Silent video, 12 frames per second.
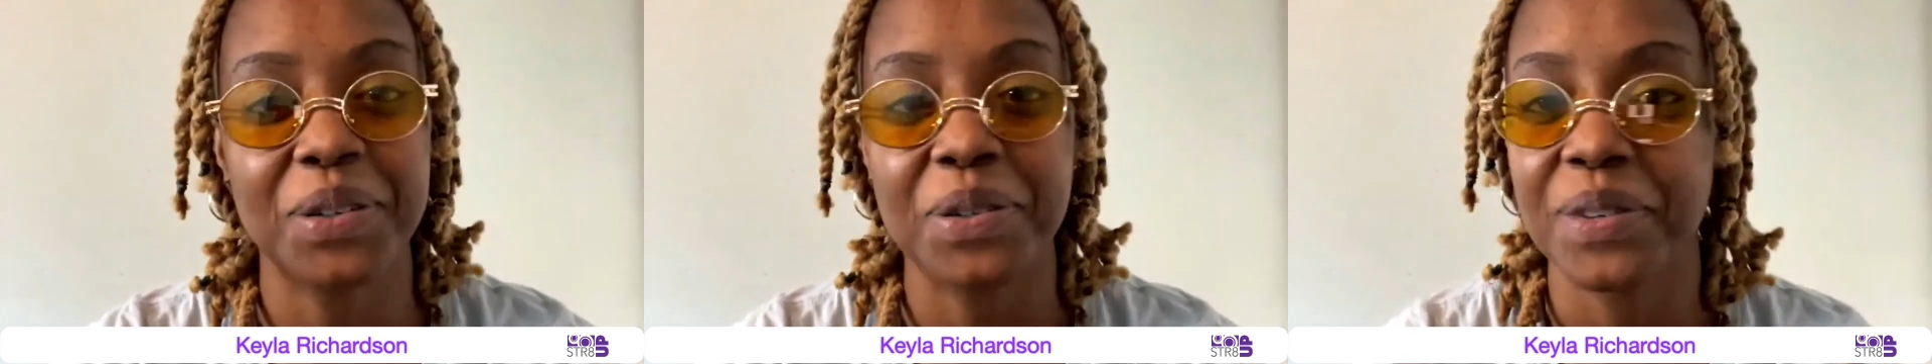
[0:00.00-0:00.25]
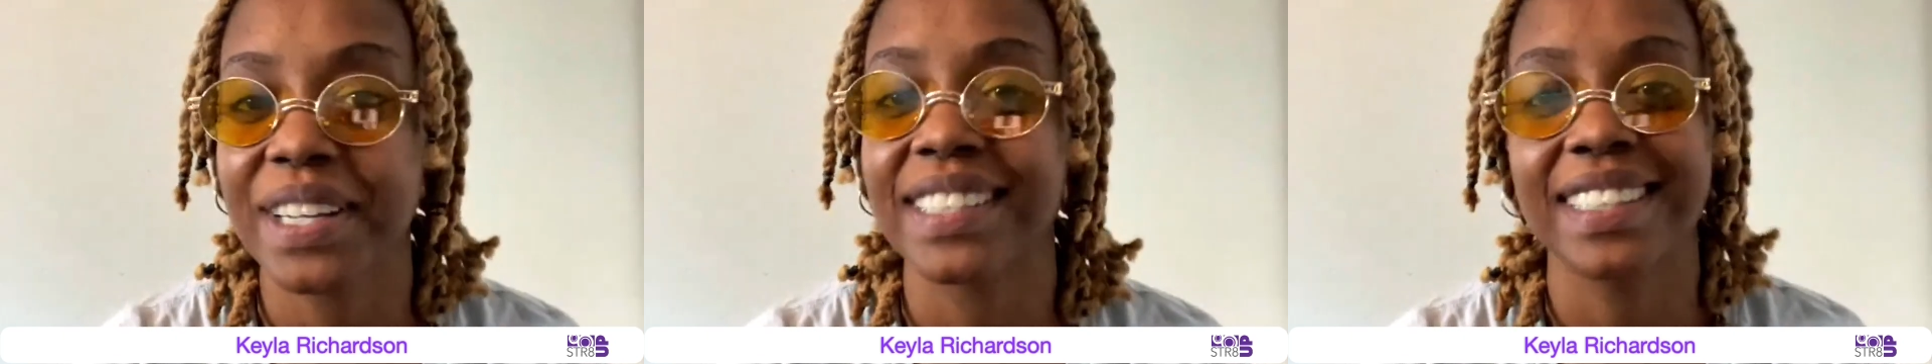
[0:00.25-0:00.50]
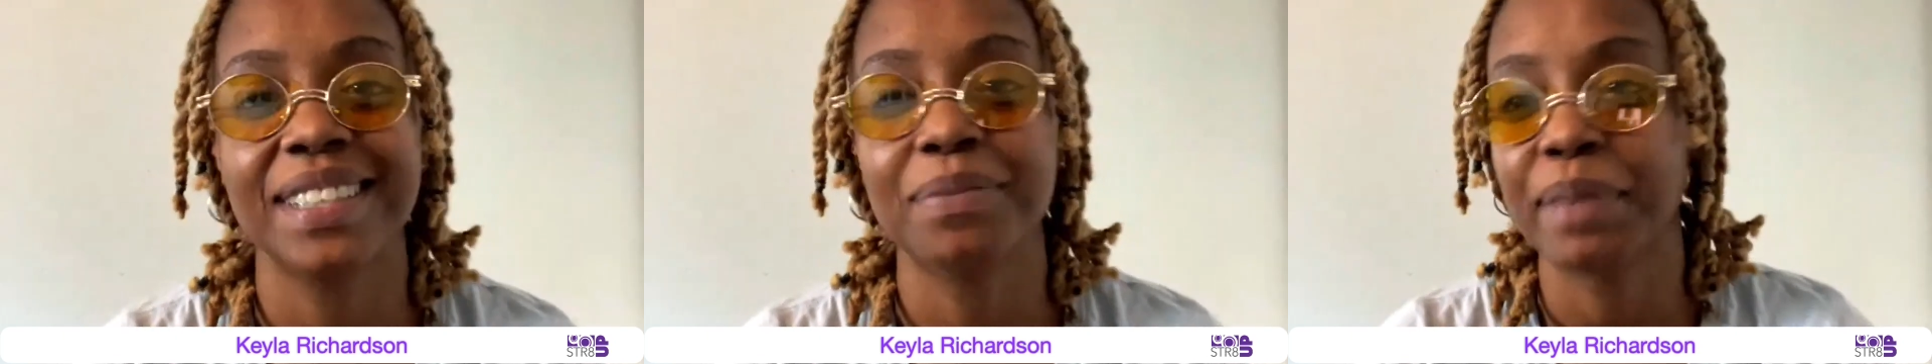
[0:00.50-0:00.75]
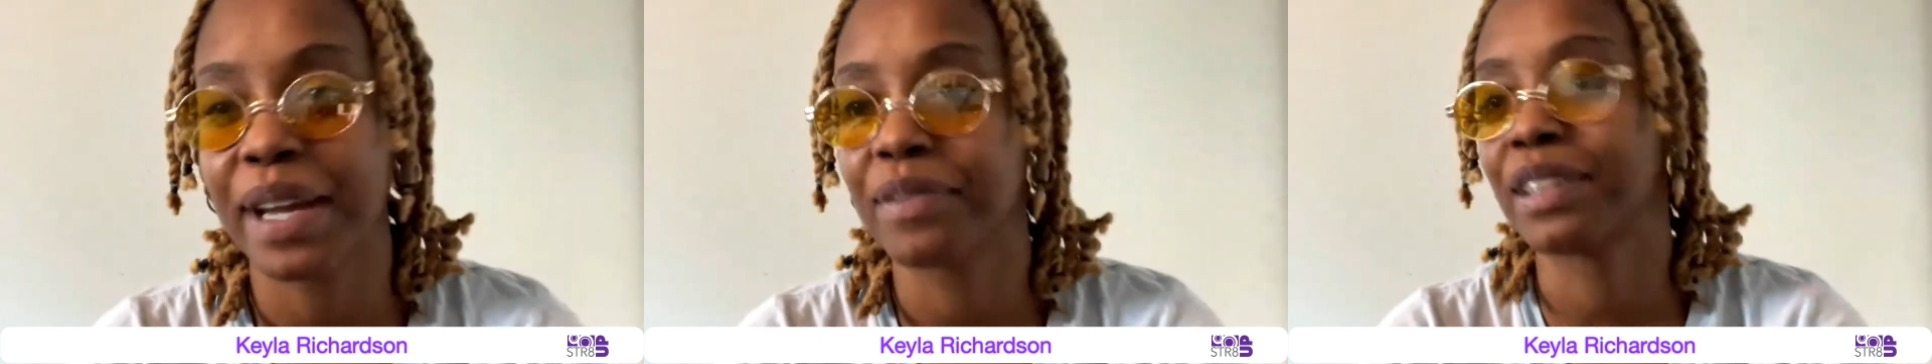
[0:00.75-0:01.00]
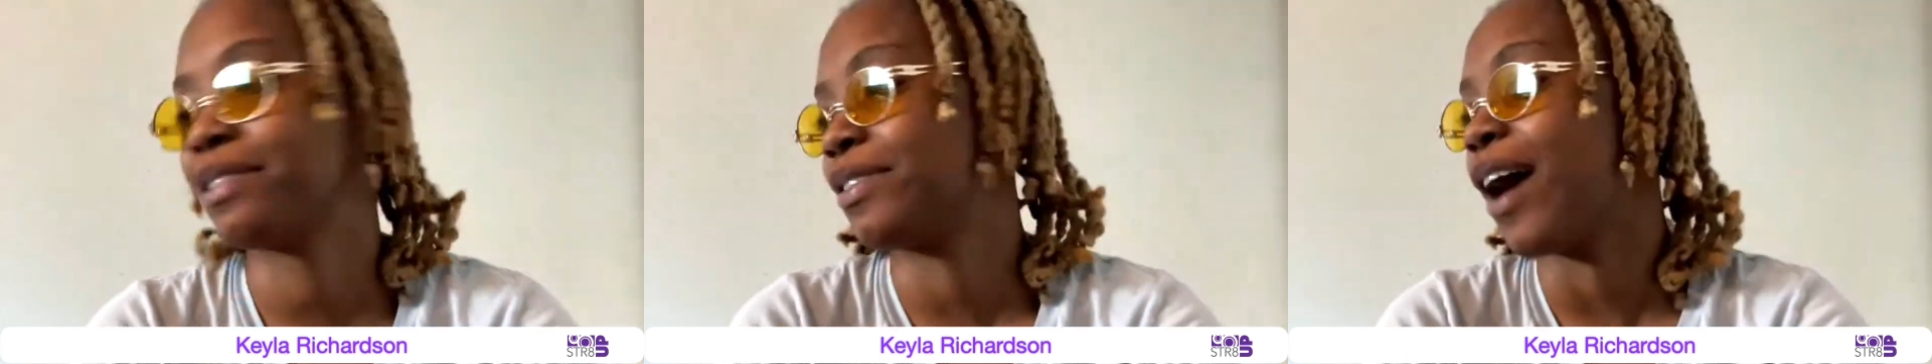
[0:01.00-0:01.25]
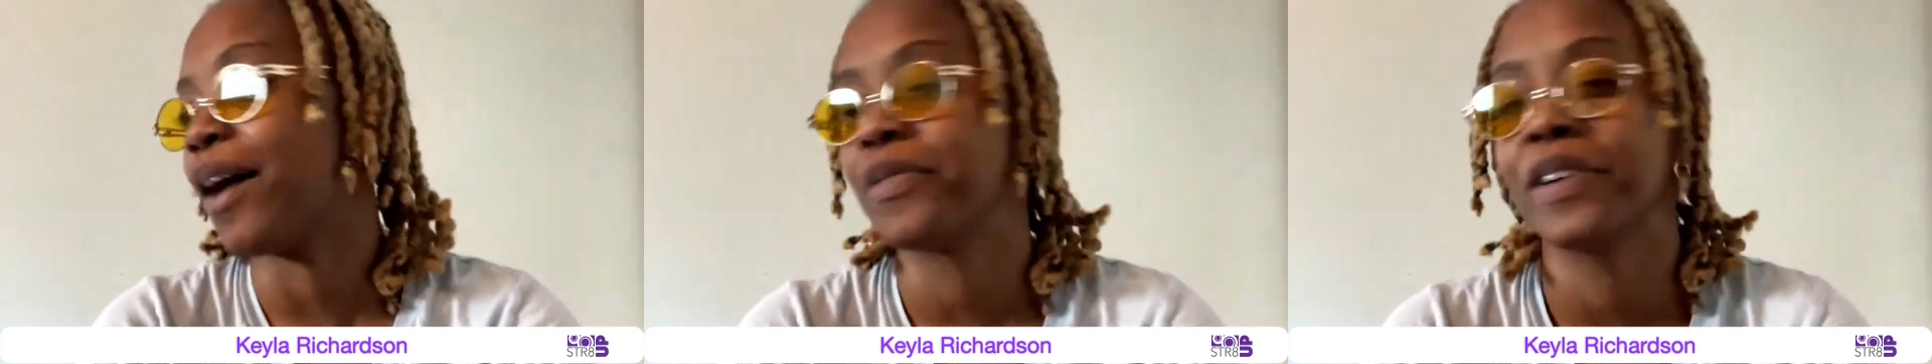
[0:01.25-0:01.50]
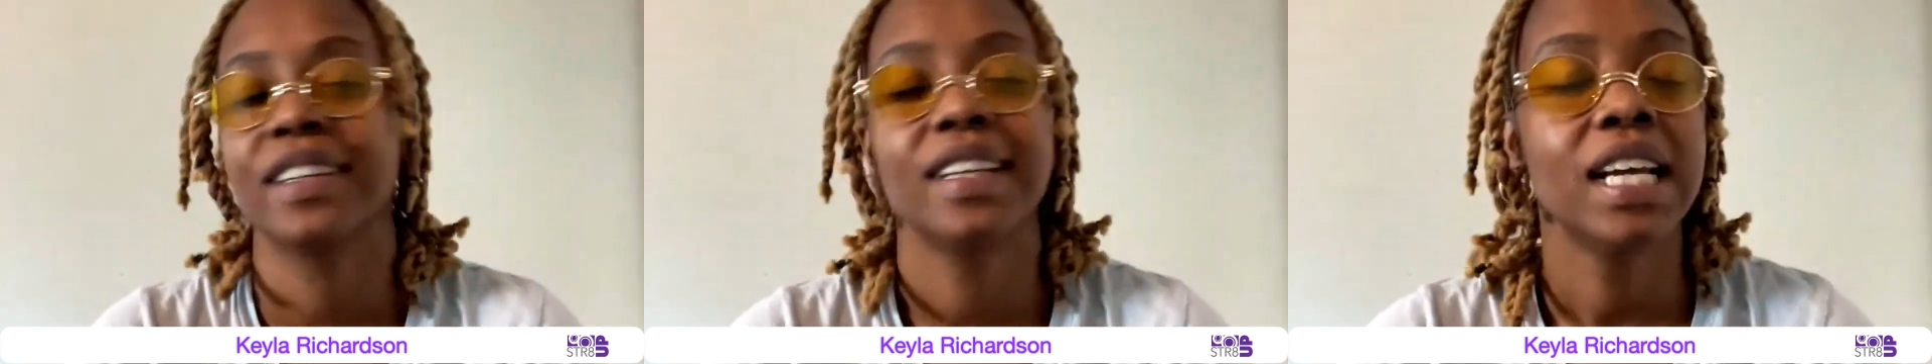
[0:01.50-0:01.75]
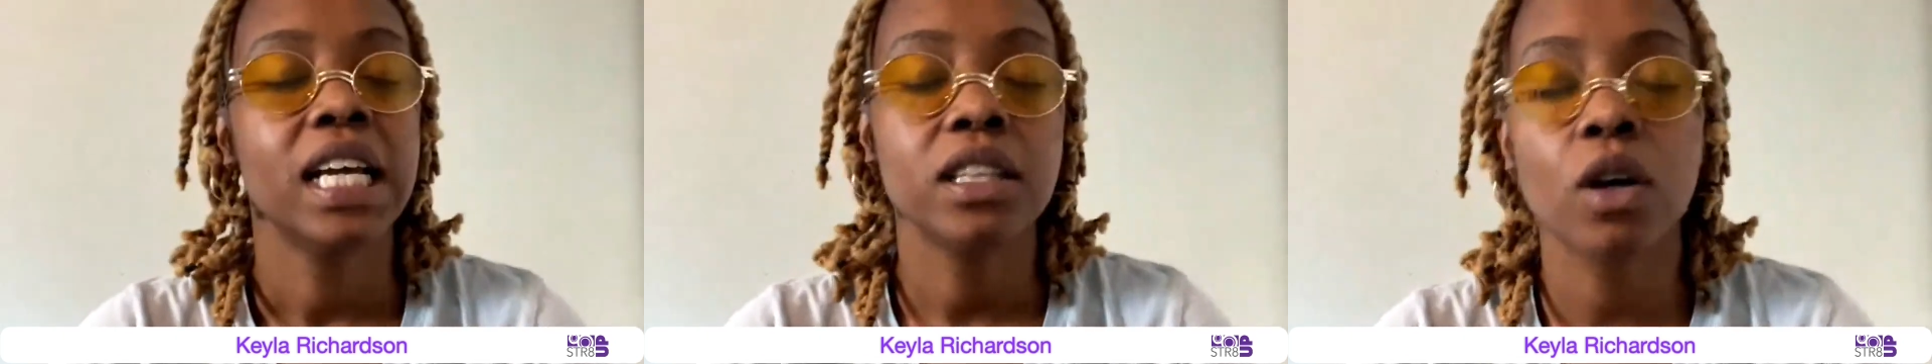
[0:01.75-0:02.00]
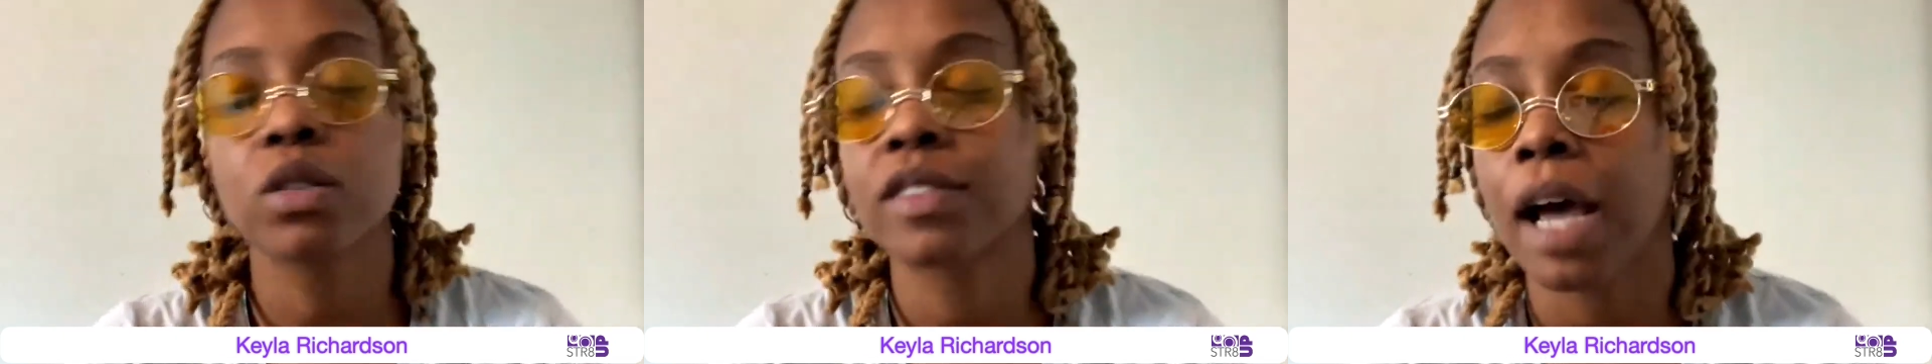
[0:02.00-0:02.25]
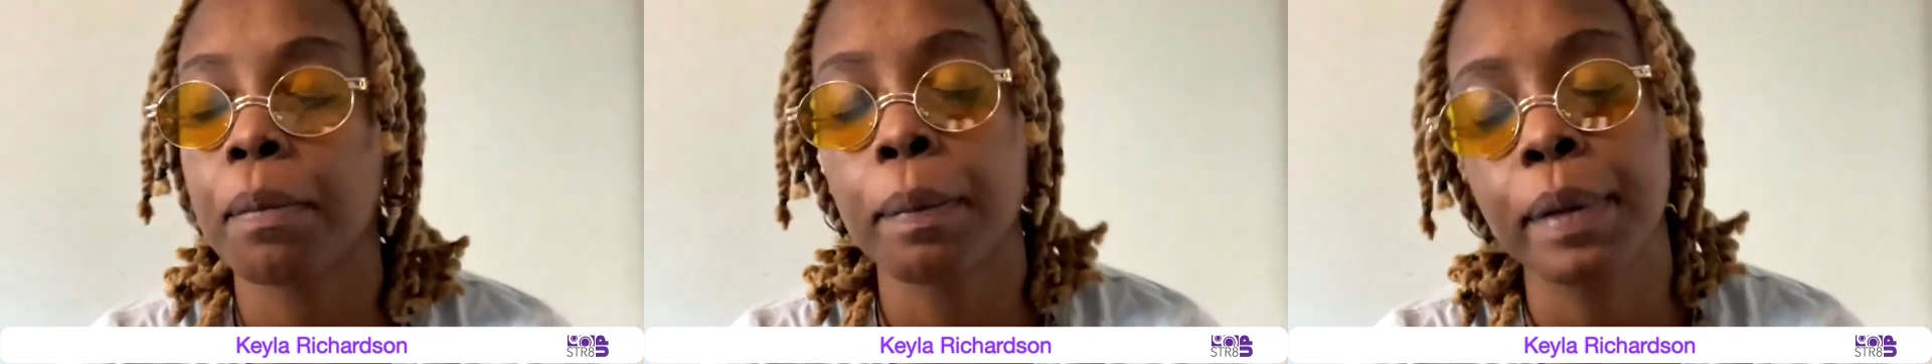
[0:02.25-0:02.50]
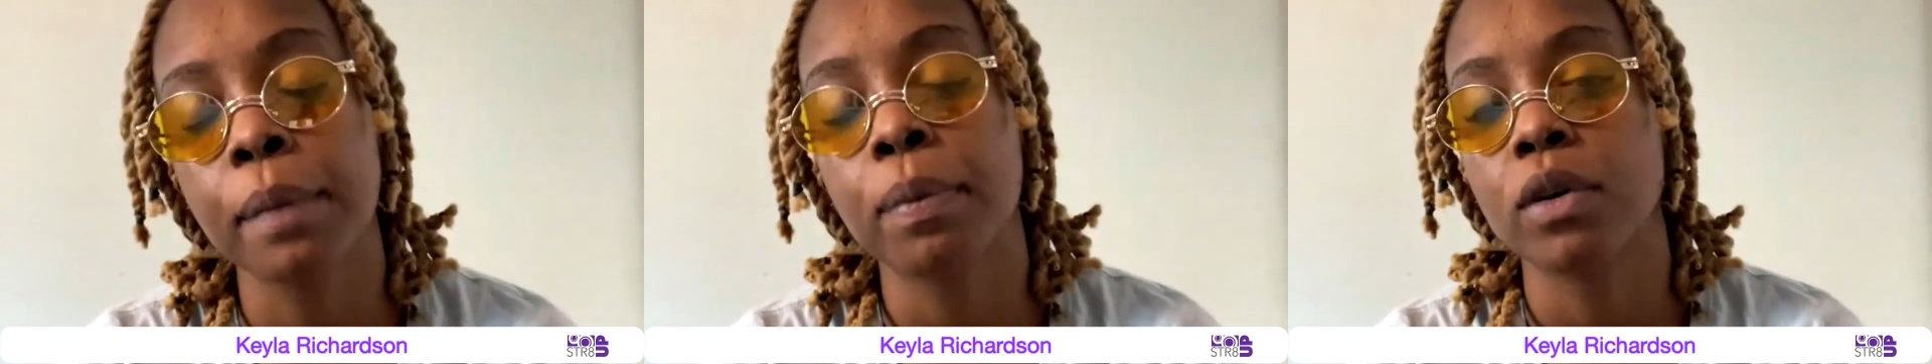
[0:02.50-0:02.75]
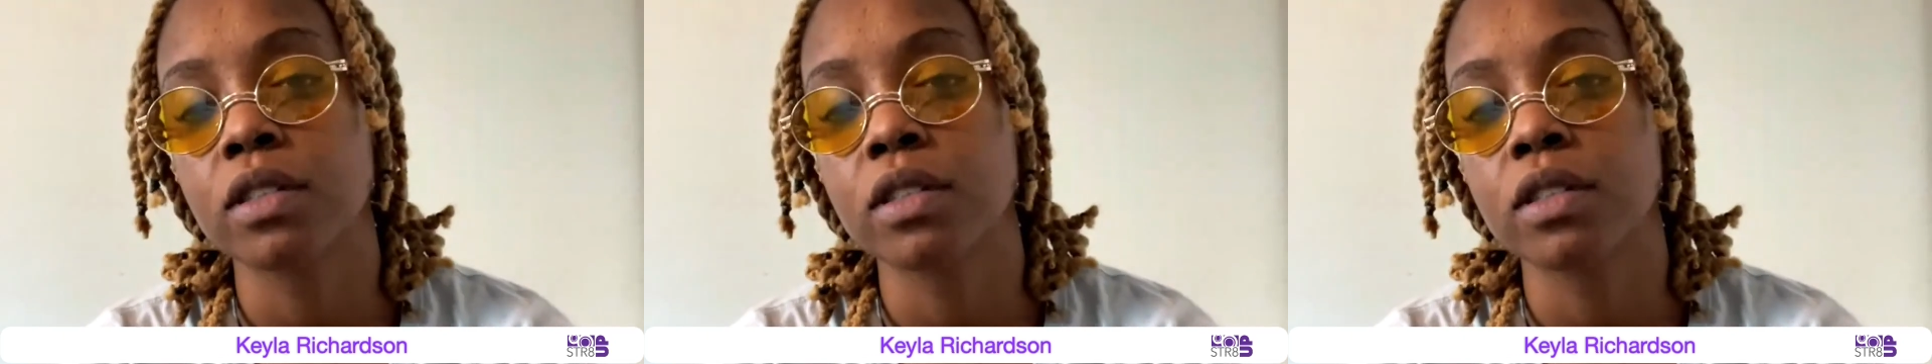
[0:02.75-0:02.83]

Dorinda and Beverly Crawford, those type of people.